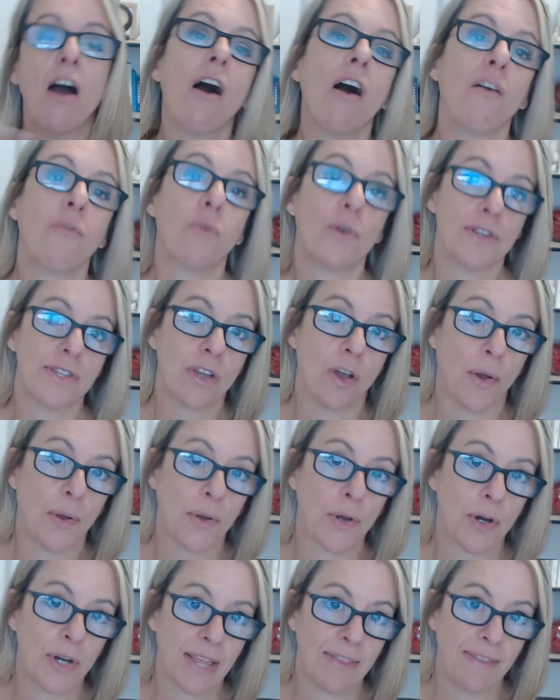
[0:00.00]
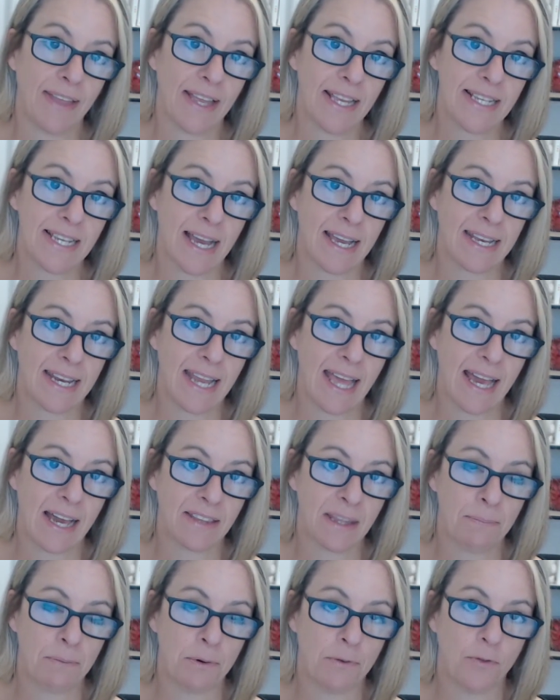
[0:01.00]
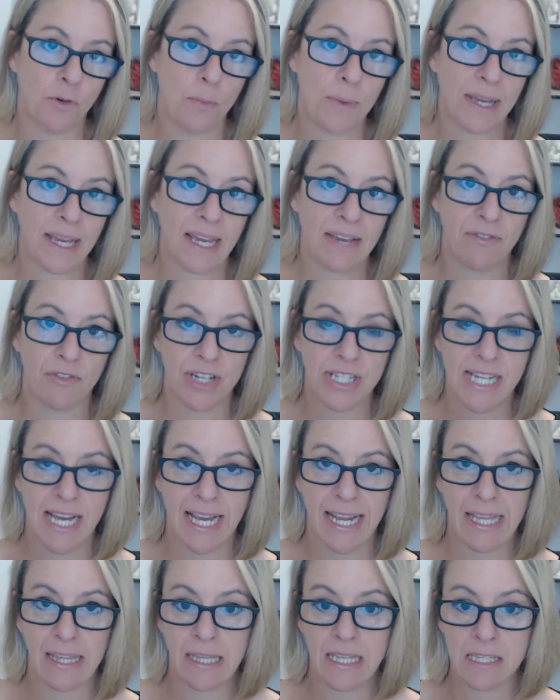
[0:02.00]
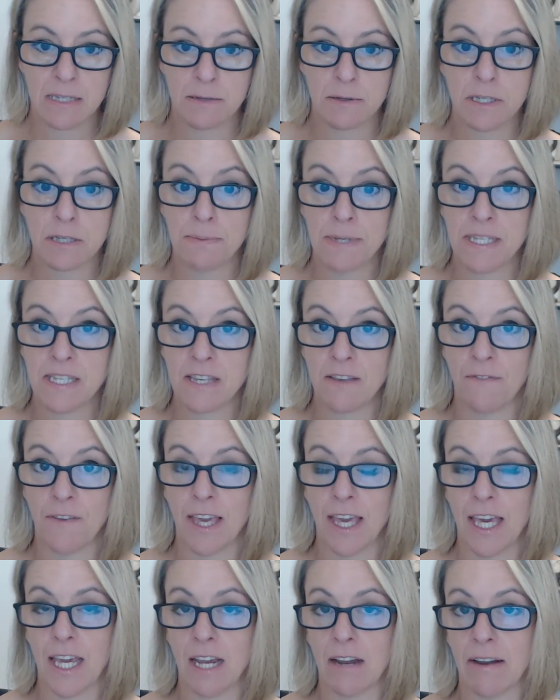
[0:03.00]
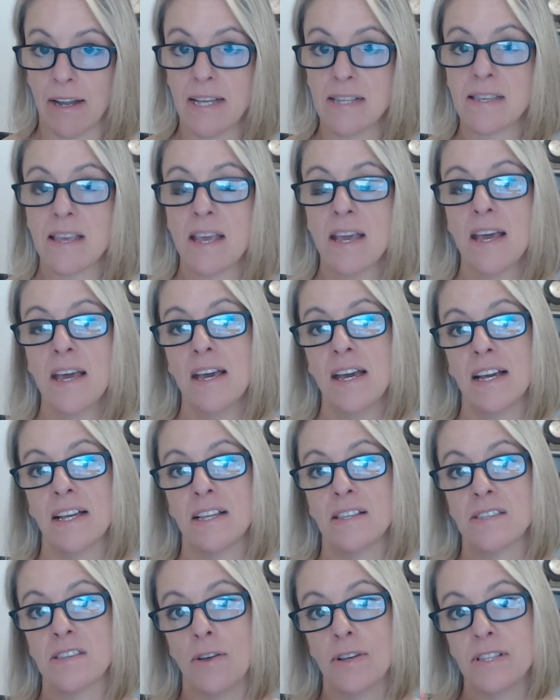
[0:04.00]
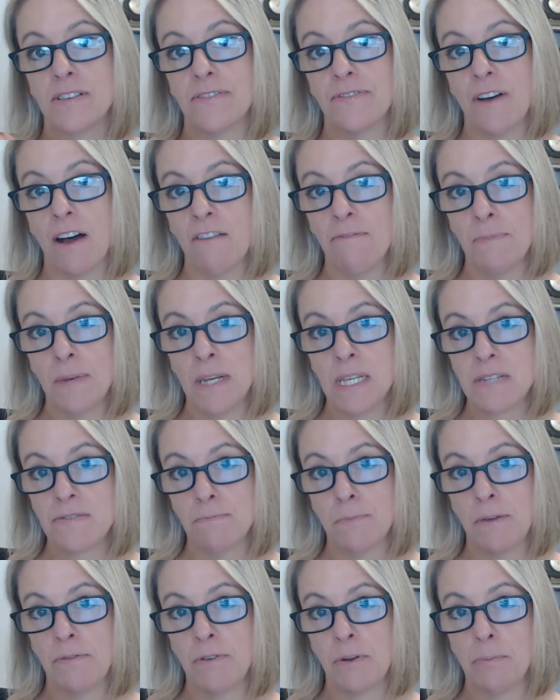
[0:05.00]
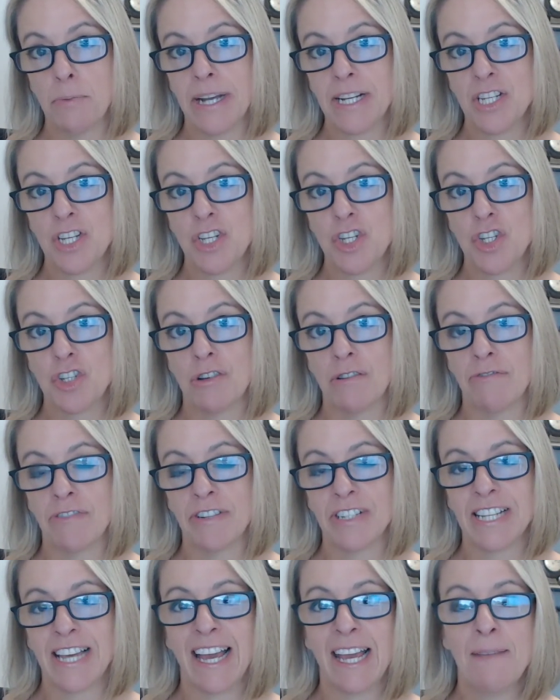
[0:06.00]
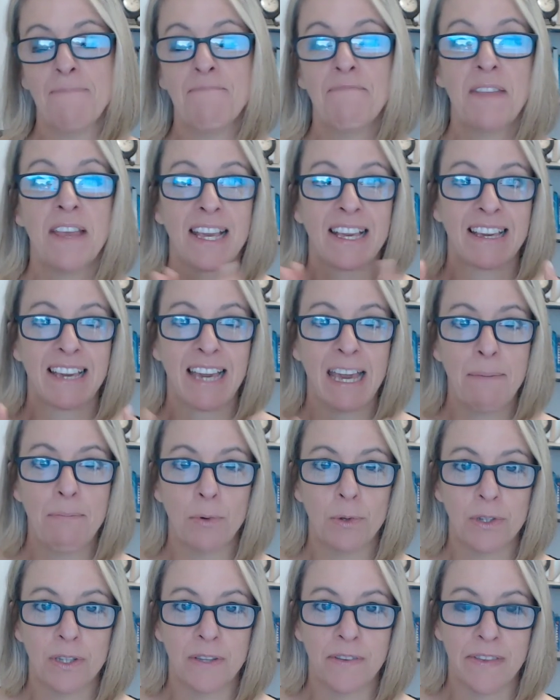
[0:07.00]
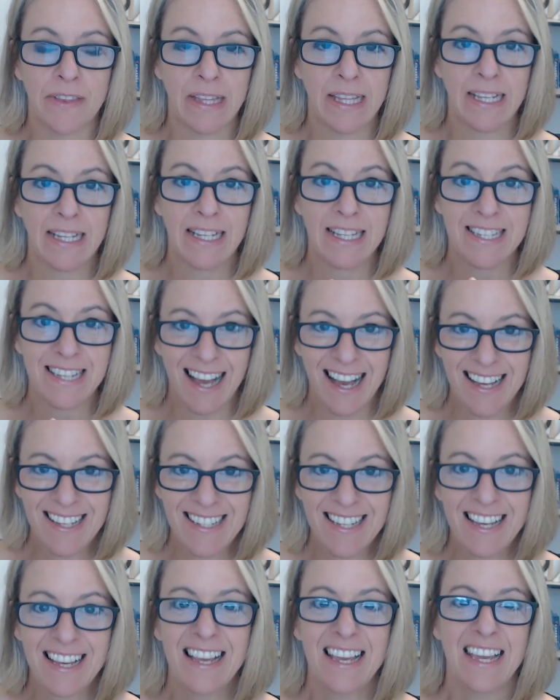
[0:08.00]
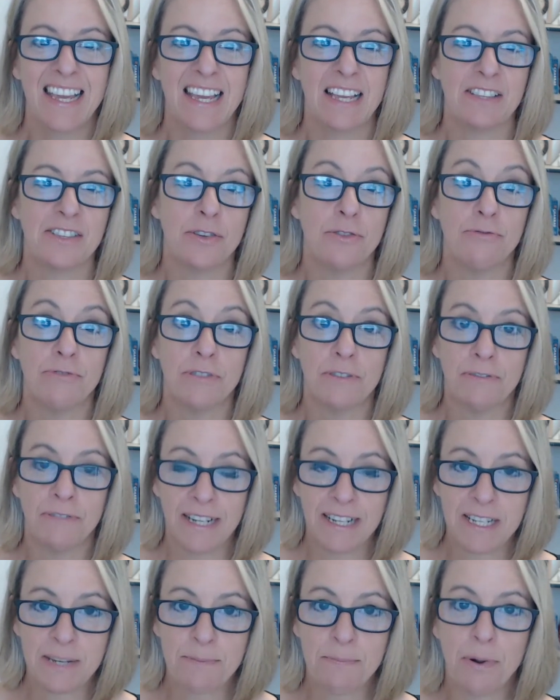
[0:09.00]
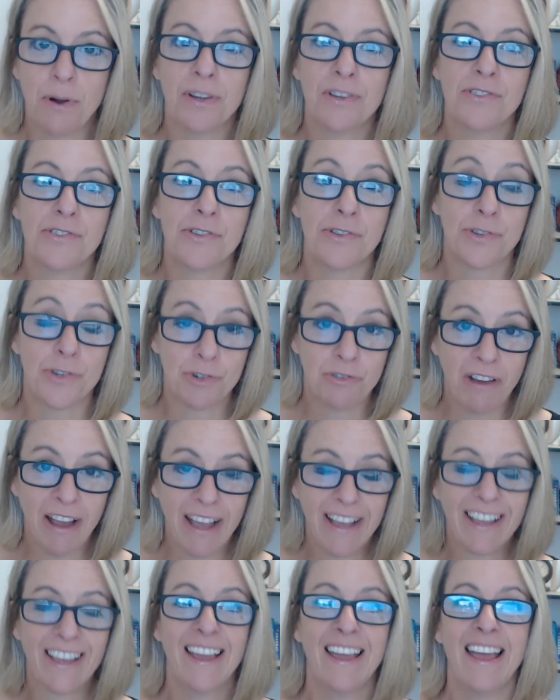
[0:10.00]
of what's going on in their day and how they're performing every day in these specific areas. And so it's 5 minutes from every practitioner every day. Keep all of the data to reflect upon, to track,